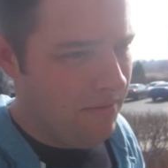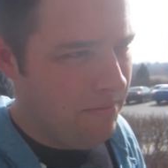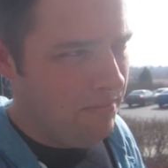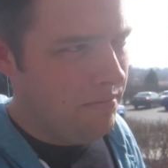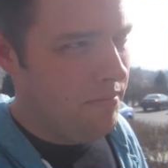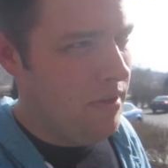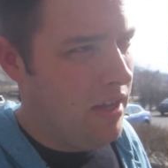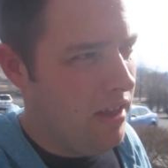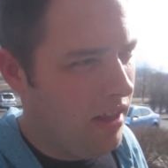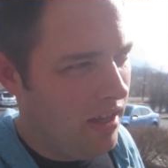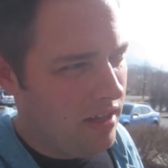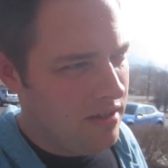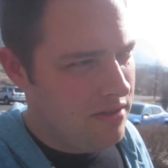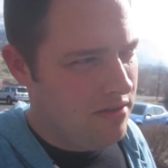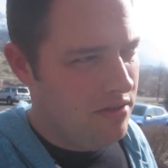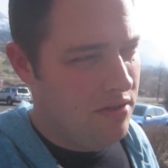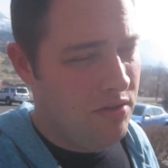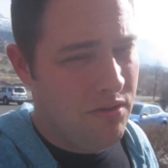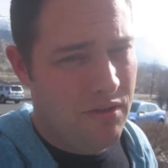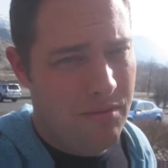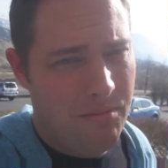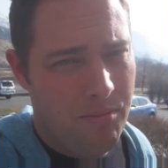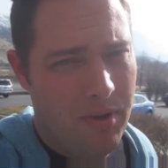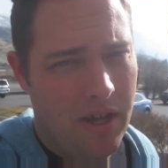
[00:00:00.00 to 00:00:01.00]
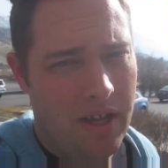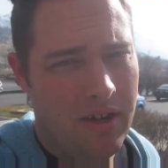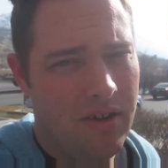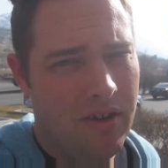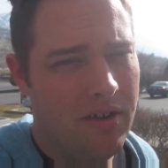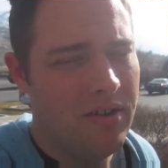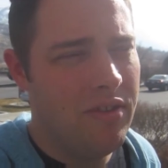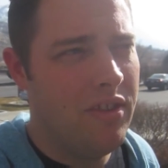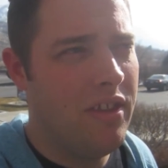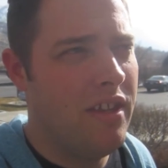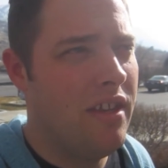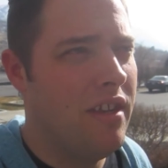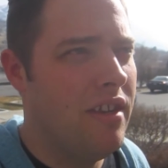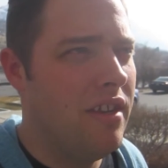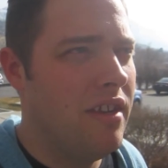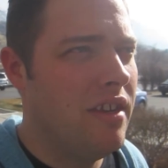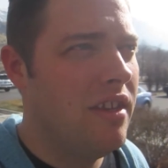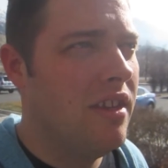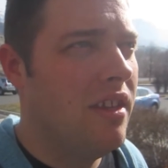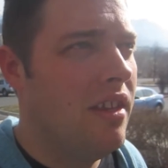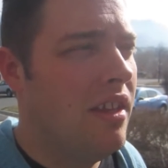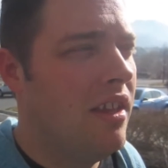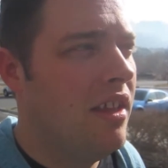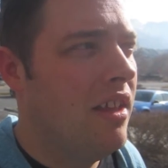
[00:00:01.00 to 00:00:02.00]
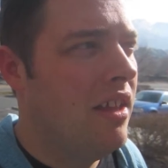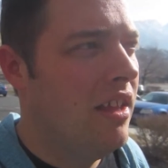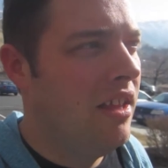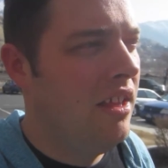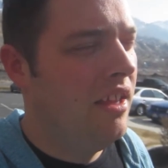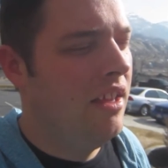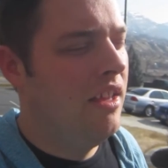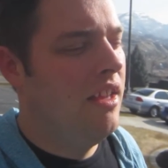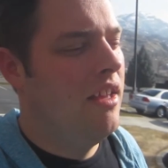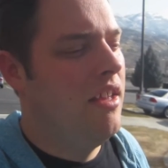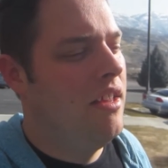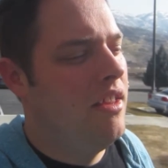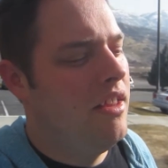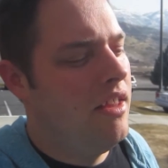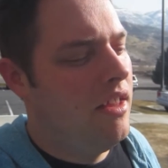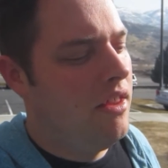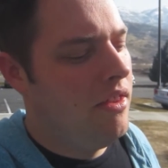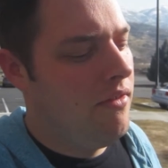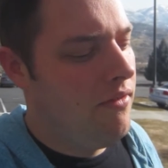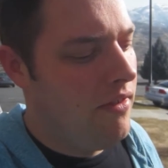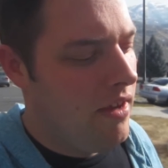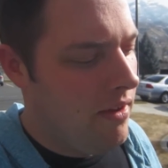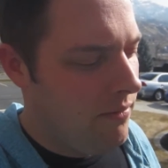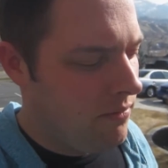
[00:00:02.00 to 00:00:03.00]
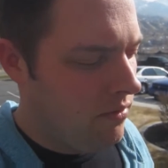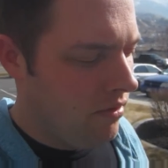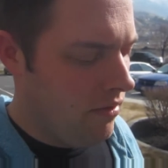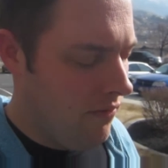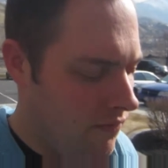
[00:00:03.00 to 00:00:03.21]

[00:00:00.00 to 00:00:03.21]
My legs are doing better than after the